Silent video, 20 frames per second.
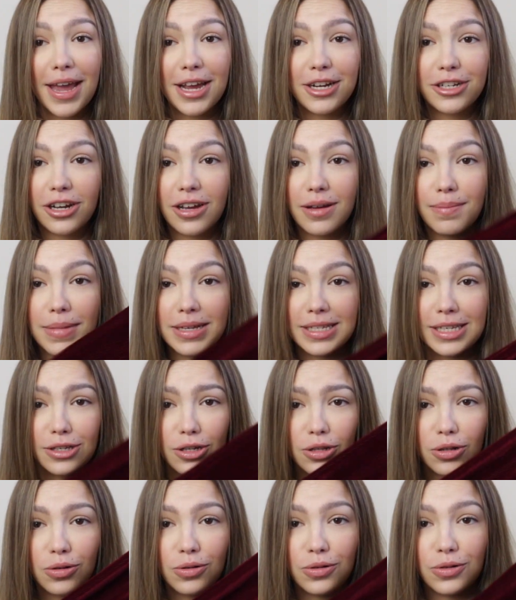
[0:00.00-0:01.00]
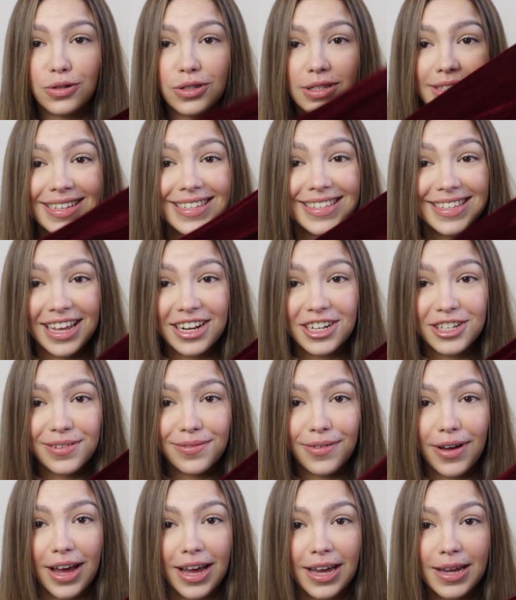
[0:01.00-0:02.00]
Major Missus Claus Santa
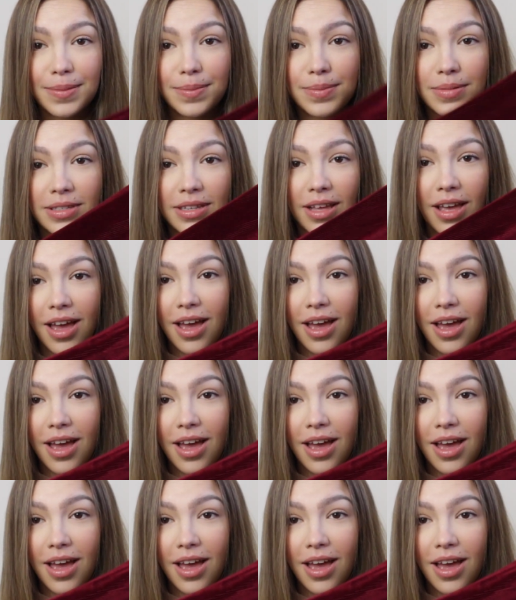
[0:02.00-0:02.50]
vibes.